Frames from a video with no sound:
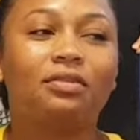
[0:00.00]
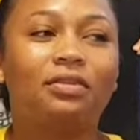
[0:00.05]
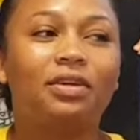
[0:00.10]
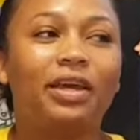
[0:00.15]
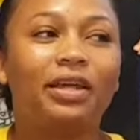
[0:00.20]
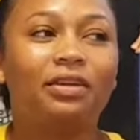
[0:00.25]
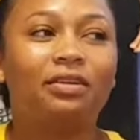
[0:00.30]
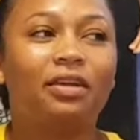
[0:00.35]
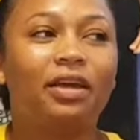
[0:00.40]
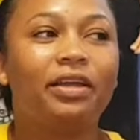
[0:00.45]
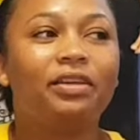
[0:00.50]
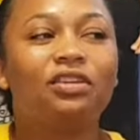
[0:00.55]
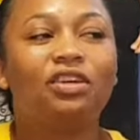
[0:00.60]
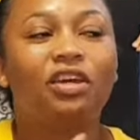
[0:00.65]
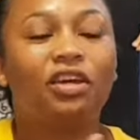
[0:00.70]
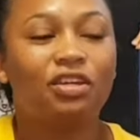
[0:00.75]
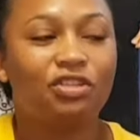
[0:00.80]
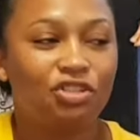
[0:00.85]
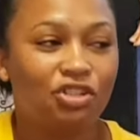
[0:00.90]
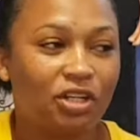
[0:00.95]
can
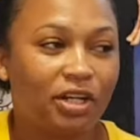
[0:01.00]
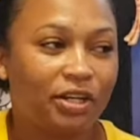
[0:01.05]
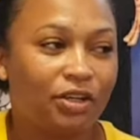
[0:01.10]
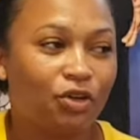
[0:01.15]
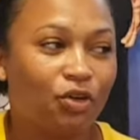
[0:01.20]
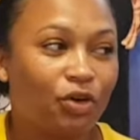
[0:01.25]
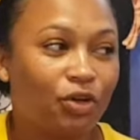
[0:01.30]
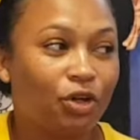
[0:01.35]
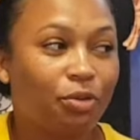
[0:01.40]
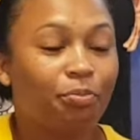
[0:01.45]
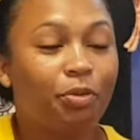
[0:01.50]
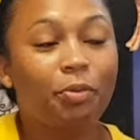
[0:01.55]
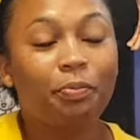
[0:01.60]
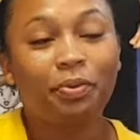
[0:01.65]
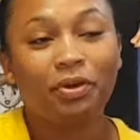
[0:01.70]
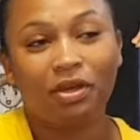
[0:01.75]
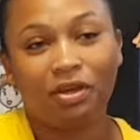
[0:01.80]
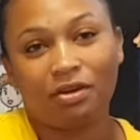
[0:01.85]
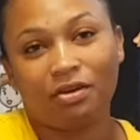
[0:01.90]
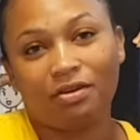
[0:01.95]
engage in, and you're going to
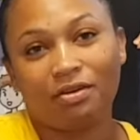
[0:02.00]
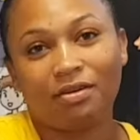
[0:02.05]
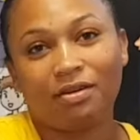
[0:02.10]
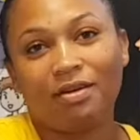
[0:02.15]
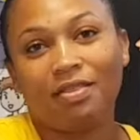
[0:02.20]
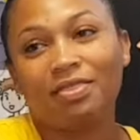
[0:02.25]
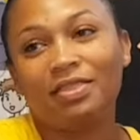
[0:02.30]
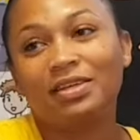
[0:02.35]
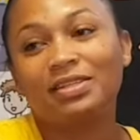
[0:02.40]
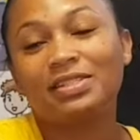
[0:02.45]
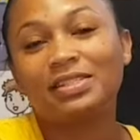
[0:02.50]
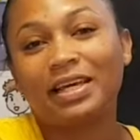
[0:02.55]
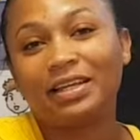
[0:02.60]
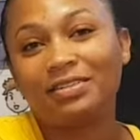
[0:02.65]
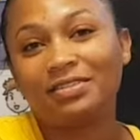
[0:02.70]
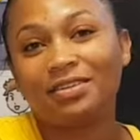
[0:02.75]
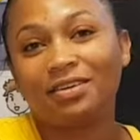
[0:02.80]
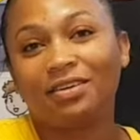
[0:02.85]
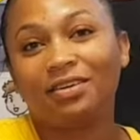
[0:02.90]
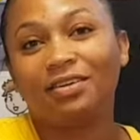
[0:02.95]
prepare the
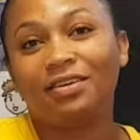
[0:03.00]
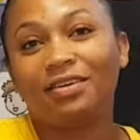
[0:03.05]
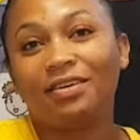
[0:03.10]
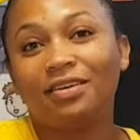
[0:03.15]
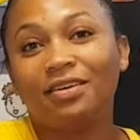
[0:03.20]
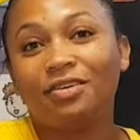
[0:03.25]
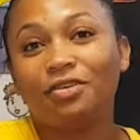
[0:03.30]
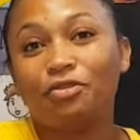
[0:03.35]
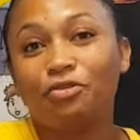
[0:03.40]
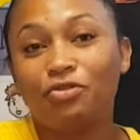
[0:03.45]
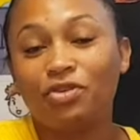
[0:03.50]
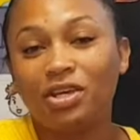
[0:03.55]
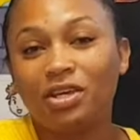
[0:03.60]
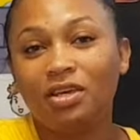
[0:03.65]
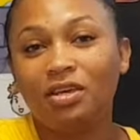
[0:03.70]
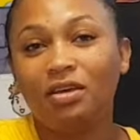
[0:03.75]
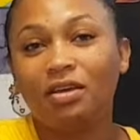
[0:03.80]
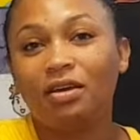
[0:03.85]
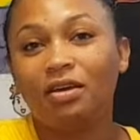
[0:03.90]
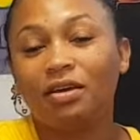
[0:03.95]
center
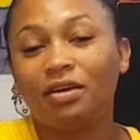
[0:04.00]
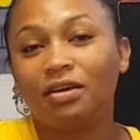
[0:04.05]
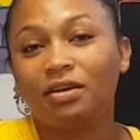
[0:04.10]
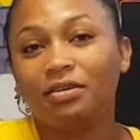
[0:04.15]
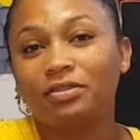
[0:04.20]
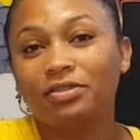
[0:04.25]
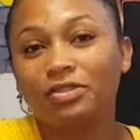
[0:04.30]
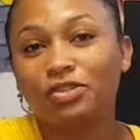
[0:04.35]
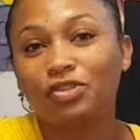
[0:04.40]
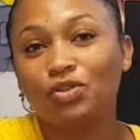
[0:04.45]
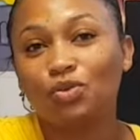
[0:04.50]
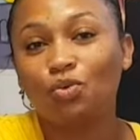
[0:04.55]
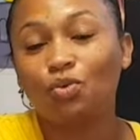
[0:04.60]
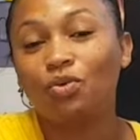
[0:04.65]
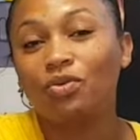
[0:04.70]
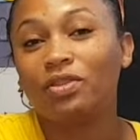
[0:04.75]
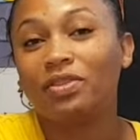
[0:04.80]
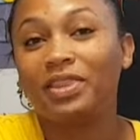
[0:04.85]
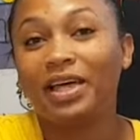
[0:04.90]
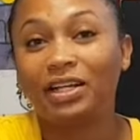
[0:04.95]
to
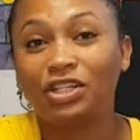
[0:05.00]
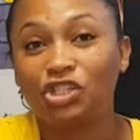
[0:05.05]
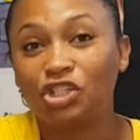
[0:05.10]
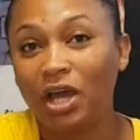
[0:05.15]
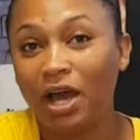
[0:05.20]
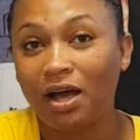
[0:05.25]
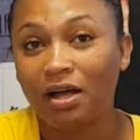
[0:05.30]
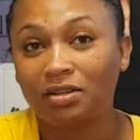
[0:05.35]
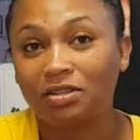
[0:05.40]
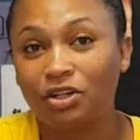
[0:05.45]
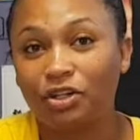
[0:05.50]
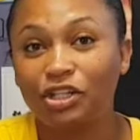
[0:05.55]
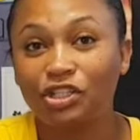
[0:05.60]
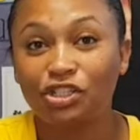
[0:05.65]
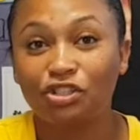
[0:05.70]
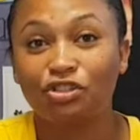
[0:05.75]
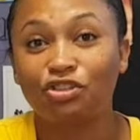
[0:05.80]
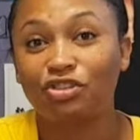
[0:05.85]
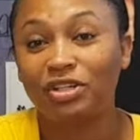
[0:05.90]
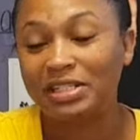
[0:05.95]
suit that child or the
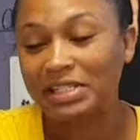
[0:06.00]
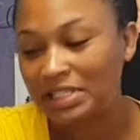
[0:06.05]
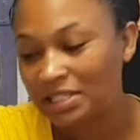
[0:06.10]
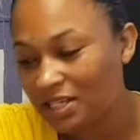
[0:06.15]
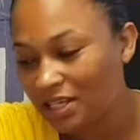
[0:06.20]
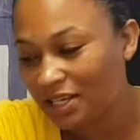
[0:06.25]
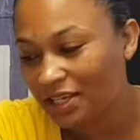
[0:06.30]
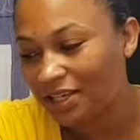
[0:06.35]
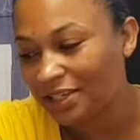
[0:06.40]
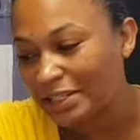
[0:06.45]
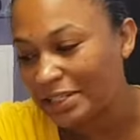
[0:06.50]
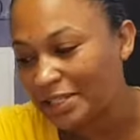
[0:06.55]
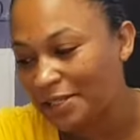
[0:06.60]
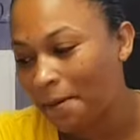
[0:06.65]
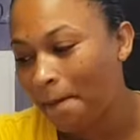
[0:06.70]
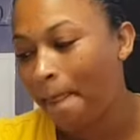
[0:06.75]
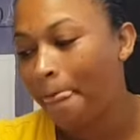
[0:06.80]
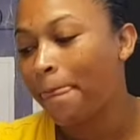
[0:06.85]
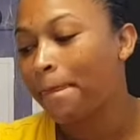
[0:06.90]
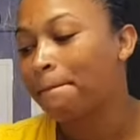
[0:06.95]
children's needs.
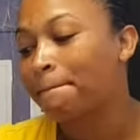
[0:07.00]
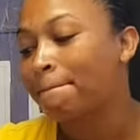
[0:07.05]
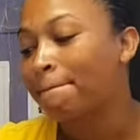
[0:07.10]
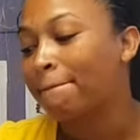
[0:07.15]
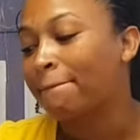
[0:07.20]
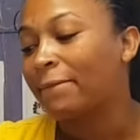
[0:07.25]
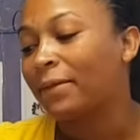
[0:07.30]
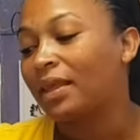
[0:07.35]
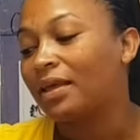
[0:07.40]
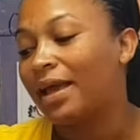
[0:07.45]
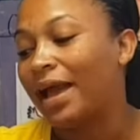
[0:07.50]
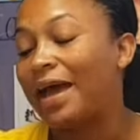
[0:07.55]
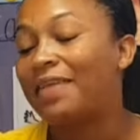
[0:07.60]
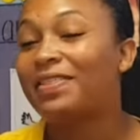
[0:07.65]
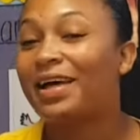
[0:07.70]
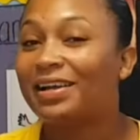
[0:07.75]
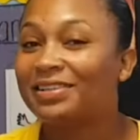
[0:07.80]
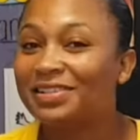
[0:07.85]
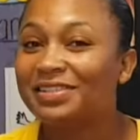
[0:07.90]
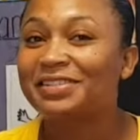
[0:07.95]

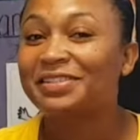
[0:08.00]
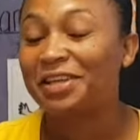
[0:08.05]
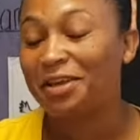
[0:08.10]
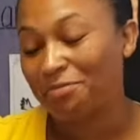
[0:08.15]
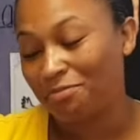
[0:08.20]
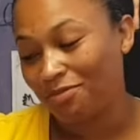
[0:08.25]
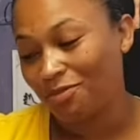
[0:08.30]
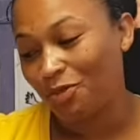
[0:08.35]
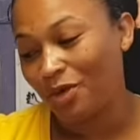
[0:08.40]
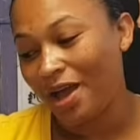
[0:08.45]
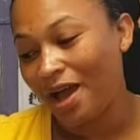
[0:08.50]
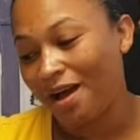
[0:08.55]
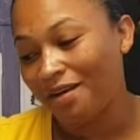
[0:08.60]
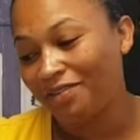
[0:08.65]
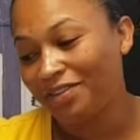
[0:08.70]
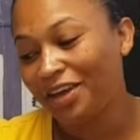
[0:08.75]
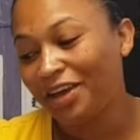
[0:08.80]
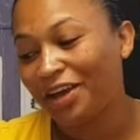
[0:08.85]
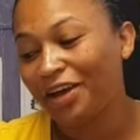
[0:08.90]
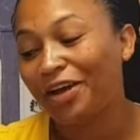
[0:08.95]
And that's the same we
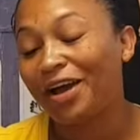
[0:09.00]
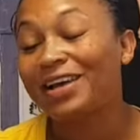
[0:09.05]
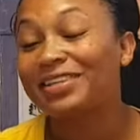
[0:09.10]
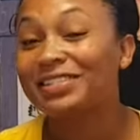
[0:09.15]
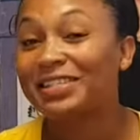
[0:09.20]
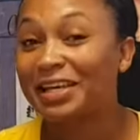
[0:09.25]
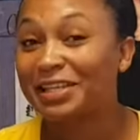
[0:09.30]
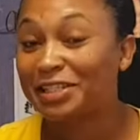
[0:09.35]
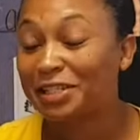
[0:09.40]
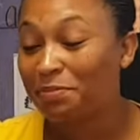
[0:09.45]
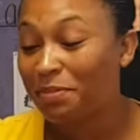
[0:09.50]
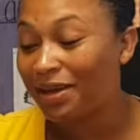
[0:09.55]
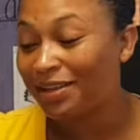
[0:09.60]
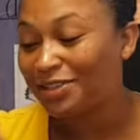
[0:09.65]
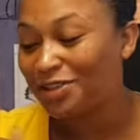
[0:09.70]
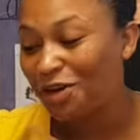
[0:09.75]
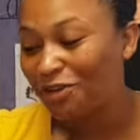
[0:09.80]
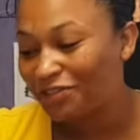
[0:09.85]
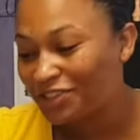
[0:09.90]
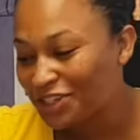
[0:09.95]
have here,
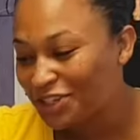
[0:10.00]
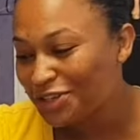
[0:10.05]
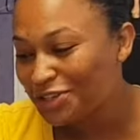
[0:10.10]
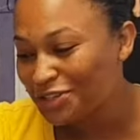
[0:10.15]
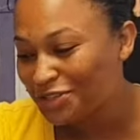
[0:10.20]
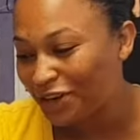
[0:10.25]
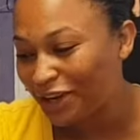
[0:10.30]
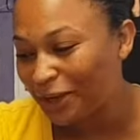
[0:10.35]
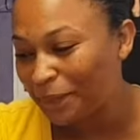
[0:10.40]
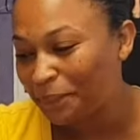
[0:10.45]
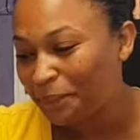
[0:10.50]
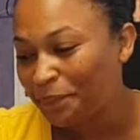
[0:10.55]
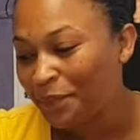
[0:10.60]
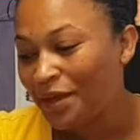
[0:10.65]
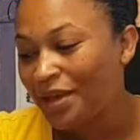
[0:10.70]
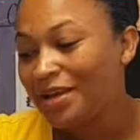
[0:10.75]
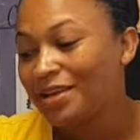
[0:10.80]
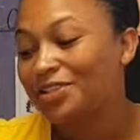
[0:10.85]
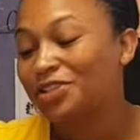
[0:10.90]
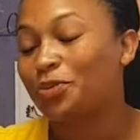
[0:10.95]
assessment of children.
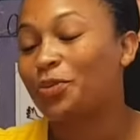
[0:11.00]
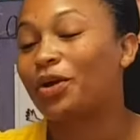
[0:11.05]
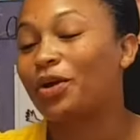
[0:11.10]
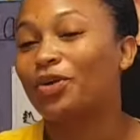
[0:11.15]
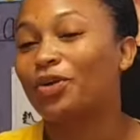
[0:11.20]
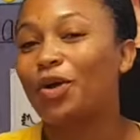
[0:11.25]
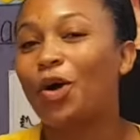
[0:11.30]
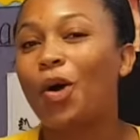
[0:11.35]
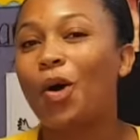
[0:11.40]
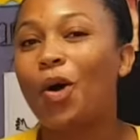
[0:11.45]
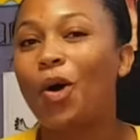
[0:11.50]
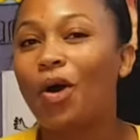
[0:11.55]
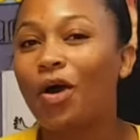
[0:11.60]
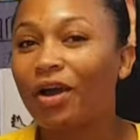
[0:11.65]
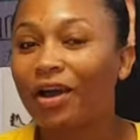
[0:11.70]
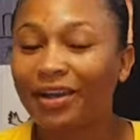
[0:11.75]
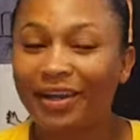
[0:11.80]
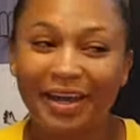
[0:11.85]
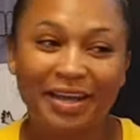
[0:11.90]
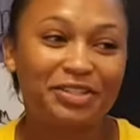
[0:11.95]
So we're going to
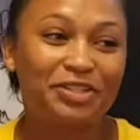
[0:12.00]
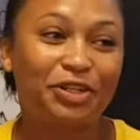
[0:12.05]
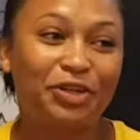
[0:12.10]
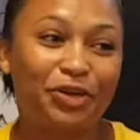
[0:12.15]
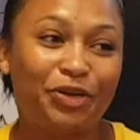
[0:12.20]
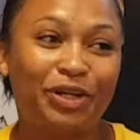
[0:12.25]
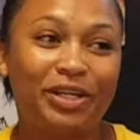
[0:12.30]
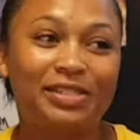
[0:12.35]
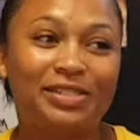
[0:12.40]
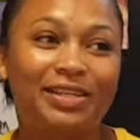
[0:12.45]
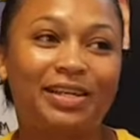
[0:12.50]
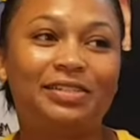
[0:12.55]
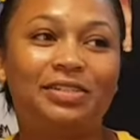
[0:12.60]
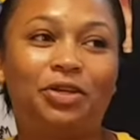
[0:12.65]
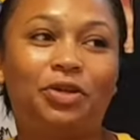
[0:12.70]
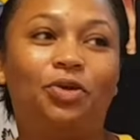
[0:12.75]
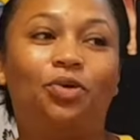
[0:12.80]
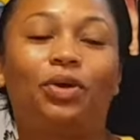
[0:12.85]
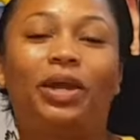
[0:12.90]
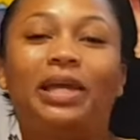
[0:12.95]
organize the learning
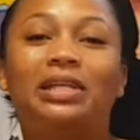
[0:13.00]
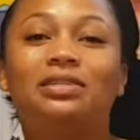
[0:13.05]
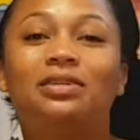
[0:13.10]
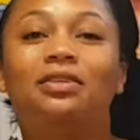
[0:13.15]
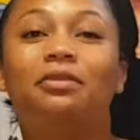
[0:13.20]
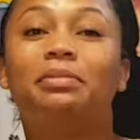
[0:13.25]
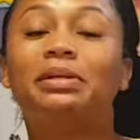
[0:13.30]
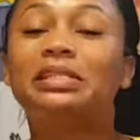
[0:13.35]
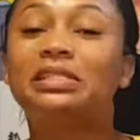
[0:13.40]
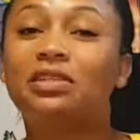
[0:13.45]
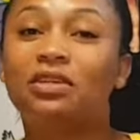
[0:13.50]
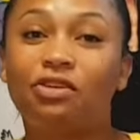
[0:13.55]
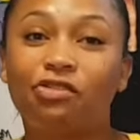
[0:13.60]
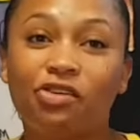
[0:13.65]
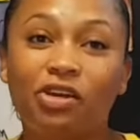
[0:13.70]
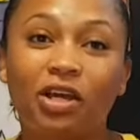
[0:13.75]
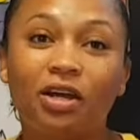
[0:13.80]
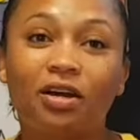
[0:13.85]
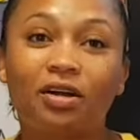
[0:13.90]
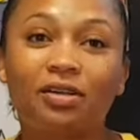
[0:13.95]
center now, getting the
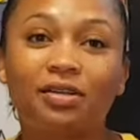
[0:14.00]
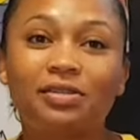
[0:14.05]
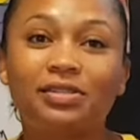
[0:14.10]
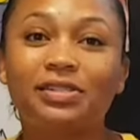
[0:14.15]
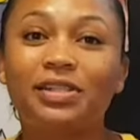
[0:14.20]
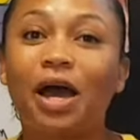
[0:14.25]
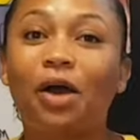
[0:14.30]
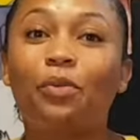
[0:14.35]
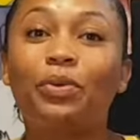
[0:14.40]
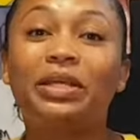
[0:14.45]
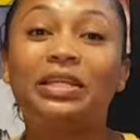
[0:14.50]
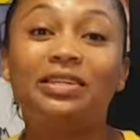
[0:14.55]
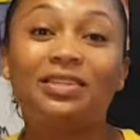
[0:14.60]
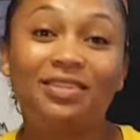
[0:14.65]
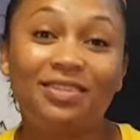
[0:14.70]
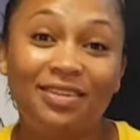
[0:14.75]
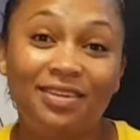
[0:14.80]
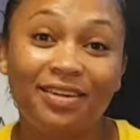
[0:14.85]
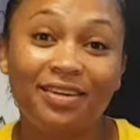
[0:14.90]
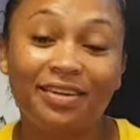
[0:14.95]
materials that we
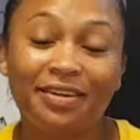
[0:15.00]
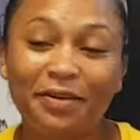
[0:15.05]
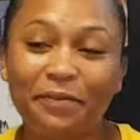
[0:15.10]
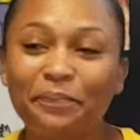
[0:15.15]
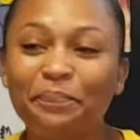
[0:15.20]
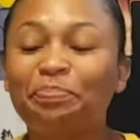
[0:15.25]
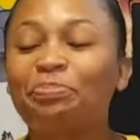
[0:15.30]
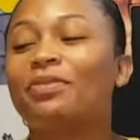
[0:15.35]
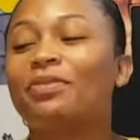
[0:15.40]
need